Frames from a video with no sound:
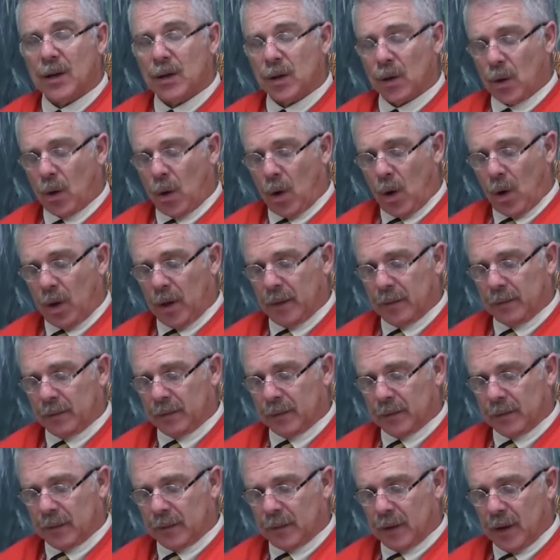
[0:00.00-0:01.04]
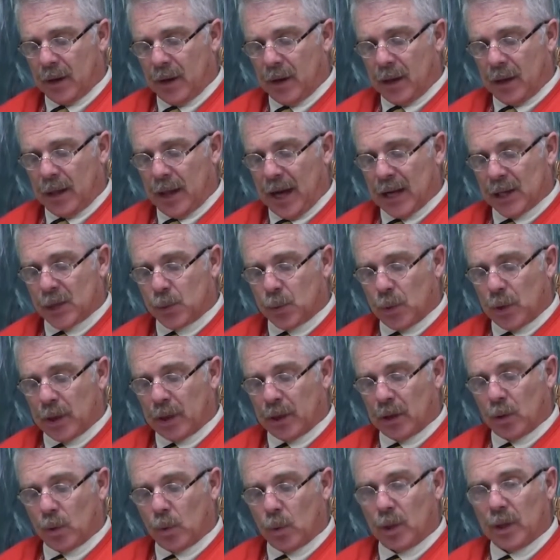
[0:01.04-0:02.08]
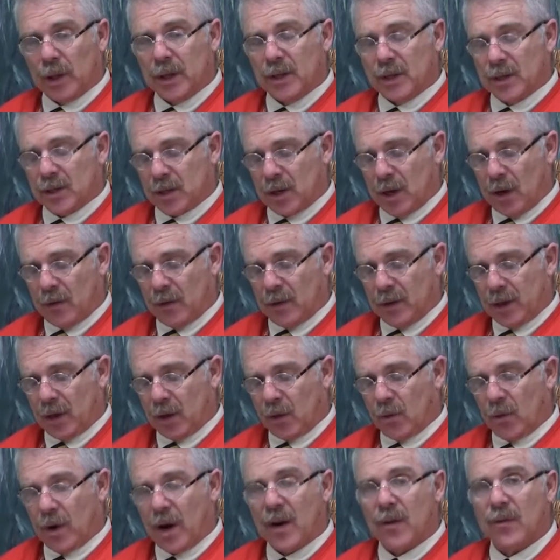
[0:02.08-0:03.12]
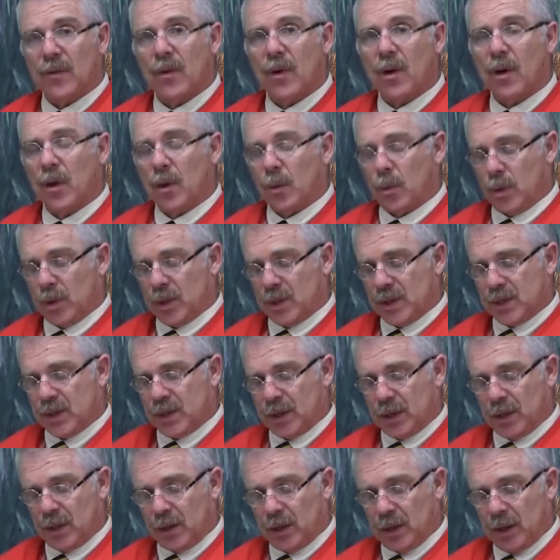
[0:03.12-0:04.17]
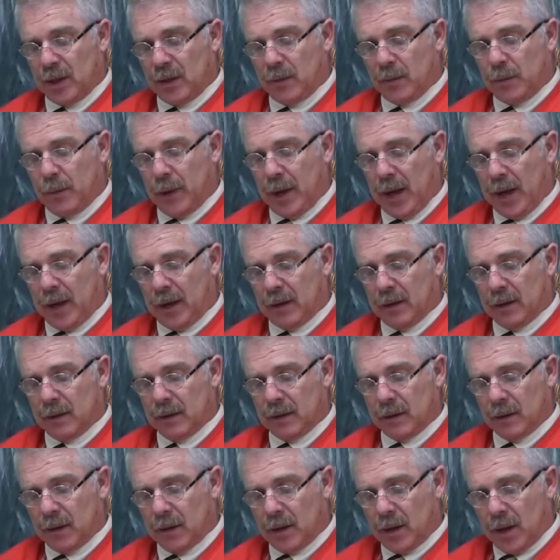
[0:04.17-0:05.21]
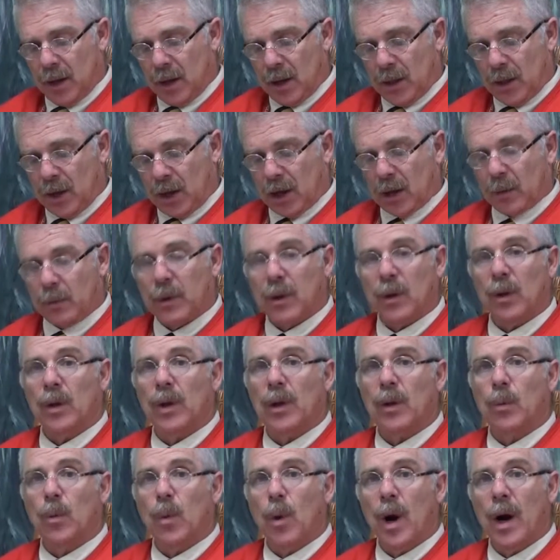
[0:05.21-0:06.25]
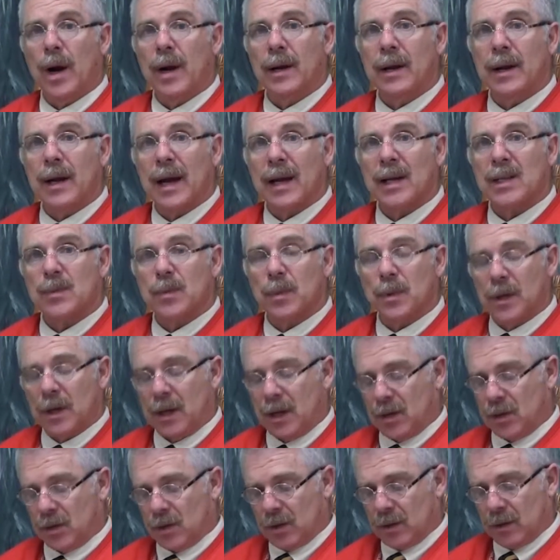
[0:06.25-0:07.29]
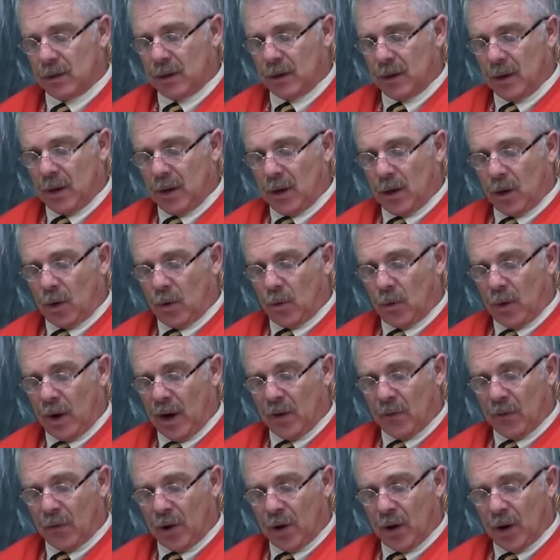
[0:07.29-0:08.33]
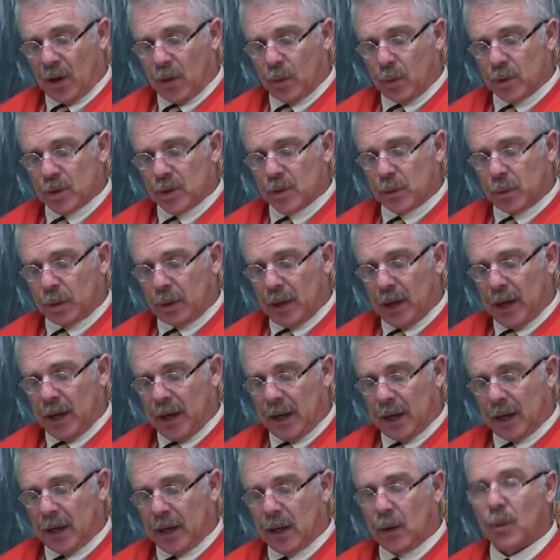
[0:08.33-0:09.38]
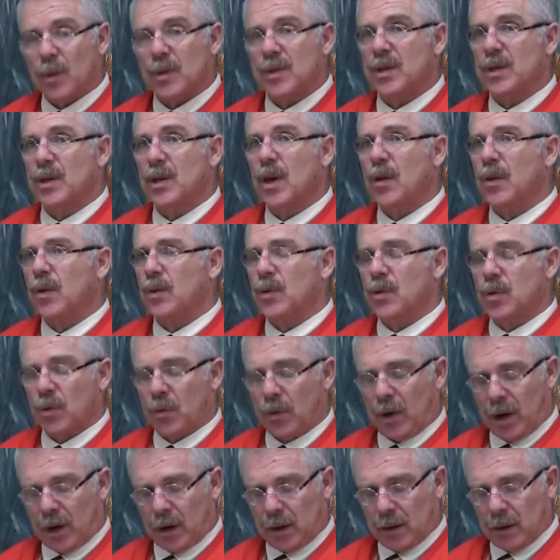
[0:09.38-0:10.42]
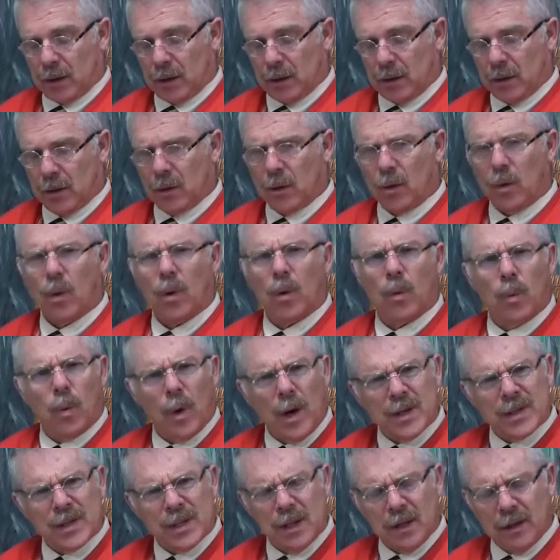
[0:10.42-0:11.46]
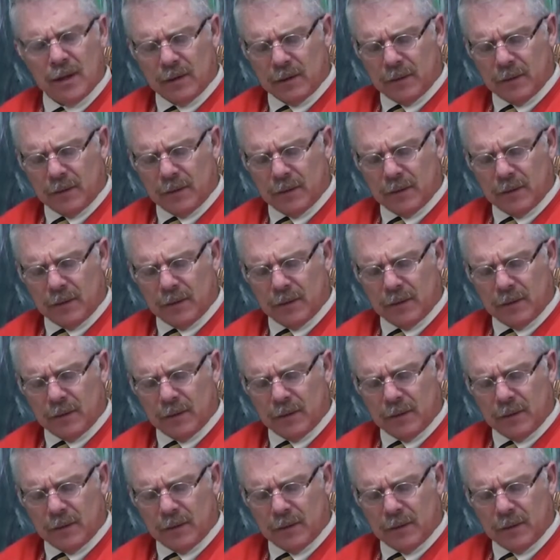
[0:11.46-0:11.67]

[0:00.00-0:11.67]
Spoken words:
to call him. That's when little Willie discovered that Grandfather was still in bed. There could be only one explanation. Grandfather was playing. It was another trick. Or was it?